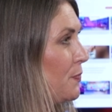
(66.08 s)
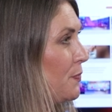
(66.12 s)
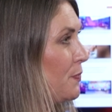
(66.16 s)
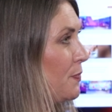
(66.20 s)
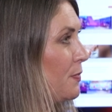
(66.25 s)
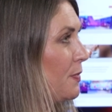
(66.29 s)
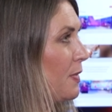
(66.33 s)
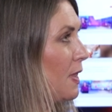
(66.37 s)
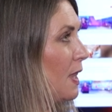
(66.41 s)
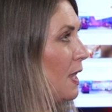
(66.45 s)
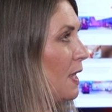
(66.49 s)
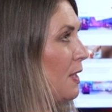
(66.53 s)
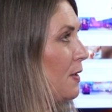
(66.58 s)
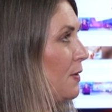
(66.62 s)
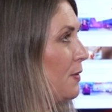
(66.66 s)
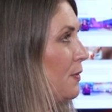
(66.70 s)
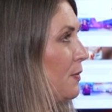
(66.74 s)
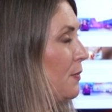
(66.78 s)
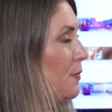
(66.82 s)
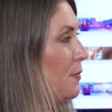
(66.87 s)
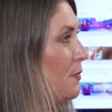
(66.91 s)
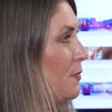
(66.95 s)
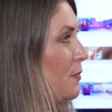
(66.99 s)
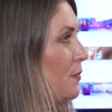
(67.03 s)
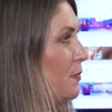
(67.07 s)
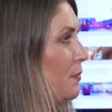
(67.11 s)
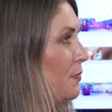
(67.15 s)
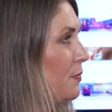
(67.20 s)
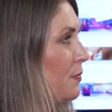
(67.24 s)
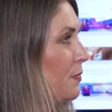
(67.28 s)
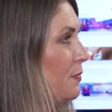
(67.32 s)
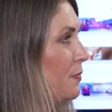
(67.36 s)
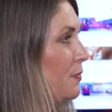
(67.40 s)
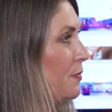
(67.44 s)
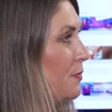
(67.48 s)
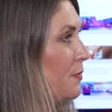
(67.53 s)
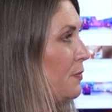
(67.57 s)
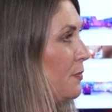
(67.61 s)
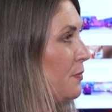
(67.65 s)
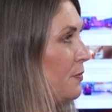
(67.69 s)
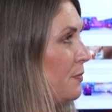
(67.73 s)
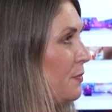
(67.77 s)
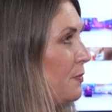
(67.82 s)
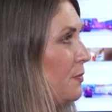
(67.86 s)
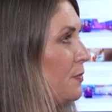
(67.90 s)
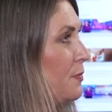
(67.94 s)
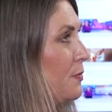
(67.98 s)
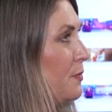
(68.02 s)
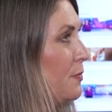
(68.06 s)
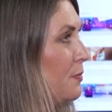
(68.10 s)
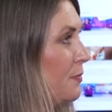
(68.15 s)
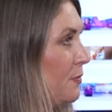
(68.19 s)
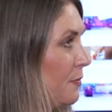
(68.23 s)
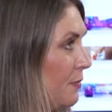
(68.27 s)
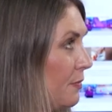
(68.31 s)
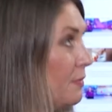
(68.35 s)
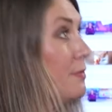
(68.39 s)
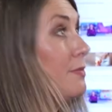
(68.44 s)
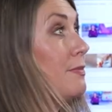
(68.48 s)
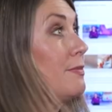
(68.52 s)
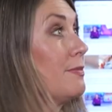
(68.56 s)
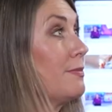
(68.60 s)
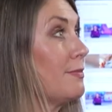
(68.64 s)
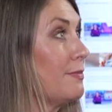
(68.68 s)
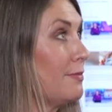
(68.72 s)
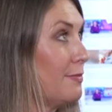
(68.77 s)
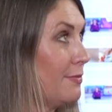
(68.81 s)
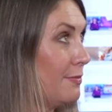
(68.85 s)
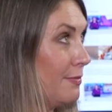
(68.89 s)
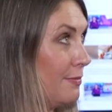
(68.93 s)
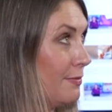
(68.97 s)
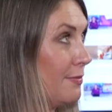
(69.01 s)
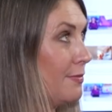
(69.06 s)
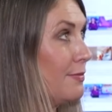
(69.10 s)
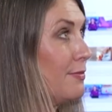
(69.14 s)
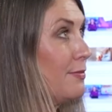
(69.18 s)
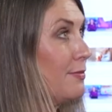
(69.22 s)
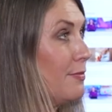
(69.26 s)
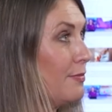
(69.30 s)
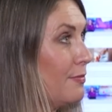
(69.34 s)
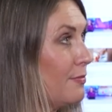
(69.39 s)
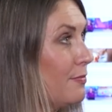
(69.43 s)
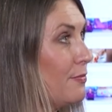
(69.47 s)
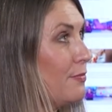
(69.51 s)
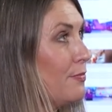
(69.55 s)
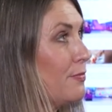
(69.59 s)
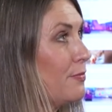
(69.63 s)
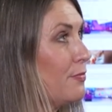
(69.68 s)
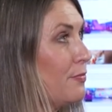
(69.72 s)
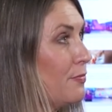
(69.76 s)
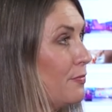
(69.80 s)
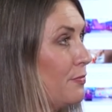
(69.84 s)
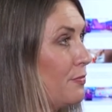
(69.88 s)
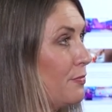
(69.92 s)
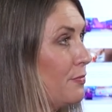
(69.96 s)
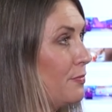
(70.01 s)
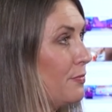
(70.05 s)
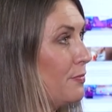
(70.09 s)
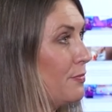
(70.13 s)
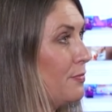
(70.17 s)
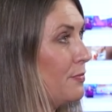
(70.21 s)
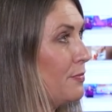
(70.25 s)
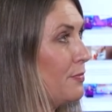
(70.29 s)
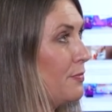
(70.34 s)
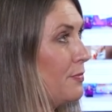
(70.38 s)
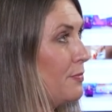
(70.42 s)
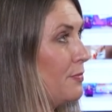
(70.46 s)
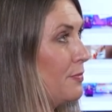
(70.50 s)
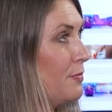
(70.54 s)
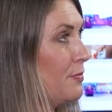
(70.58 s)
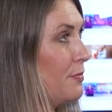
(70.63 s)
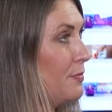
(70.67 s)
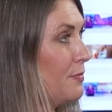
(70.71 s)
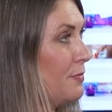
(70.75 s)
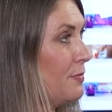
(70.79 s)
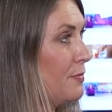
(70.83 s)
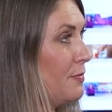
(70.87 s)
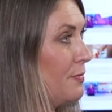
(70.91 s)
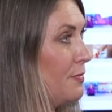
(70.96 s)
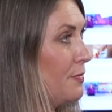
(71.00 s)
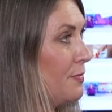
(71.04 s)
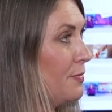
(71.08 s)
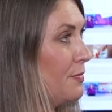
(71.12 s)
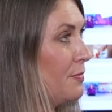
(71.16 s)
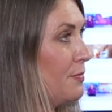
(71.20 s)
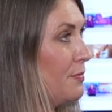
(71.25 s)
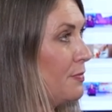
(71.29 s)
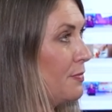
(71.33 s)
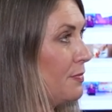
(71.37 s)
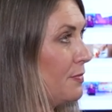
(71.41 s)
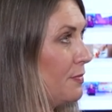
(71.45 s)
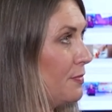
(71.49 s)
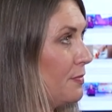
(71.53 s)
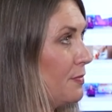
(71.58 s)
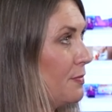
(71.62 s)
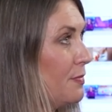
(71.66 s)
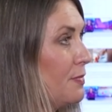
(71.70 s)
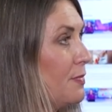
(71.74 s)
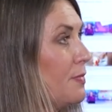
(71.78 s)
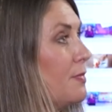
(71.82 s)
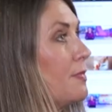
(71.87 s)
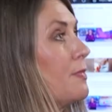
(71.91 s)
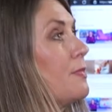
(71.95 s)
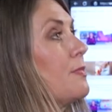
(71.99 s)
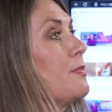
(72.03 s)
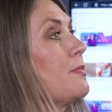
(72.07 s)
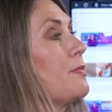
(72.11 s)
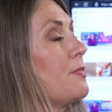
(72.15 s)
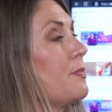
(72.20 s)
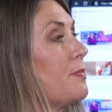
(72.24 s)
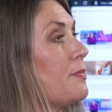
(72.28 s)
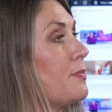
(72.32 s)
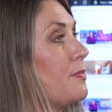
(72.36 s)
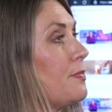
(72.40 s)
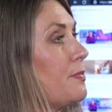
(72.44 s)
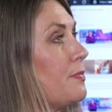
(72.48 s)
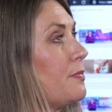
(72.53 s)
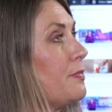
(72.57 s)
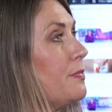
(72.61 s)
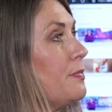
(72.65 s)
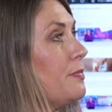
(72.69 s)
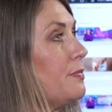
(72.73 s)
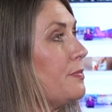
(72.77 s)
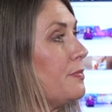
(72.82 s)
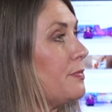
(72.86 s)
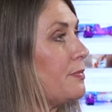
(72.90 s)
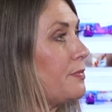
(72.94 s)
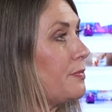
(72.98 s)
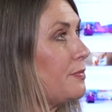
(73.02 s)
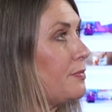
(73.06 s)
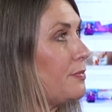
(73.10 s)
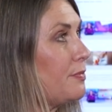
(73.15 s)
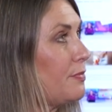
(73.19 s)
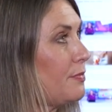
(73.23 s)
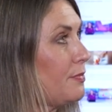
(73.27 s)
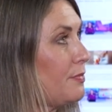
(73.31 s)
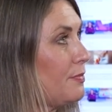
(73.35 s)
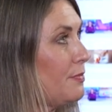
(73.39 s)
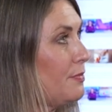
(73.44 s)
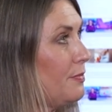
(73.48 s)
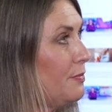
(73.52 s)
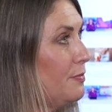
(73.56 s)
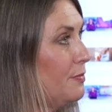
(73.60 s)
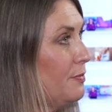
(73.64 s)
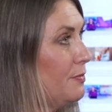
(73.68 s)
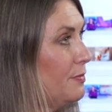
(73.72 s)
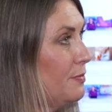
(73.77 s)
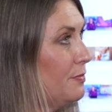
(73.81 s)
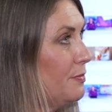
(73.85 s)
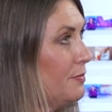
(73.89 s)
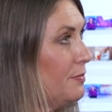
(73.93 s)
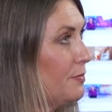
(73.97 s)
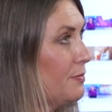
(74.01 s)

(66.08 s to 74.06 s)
(silent)